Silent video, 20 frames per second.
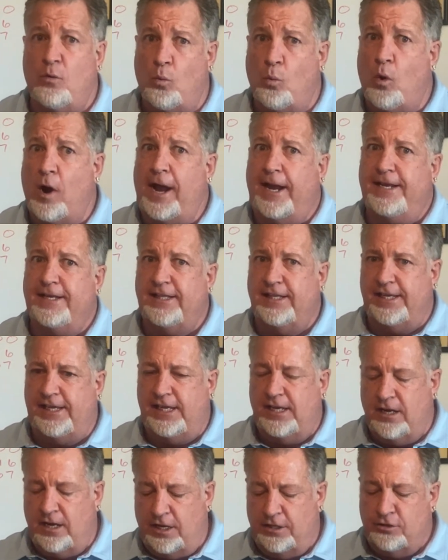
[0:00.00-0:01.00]

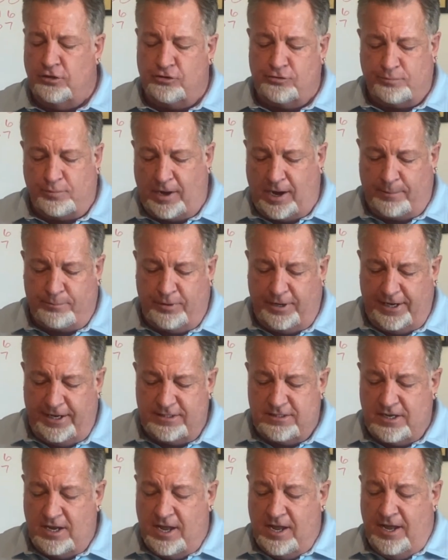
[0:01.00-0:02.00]
widely on those
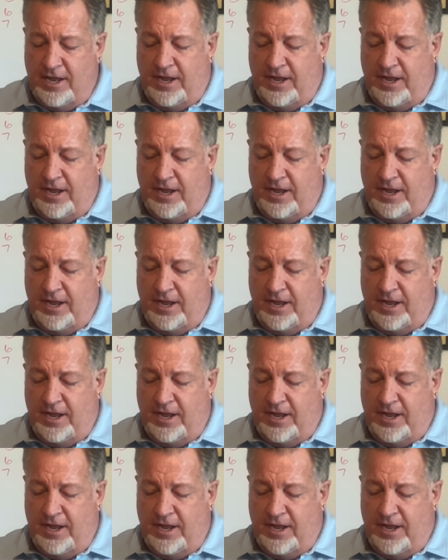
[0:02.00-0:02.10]
properties.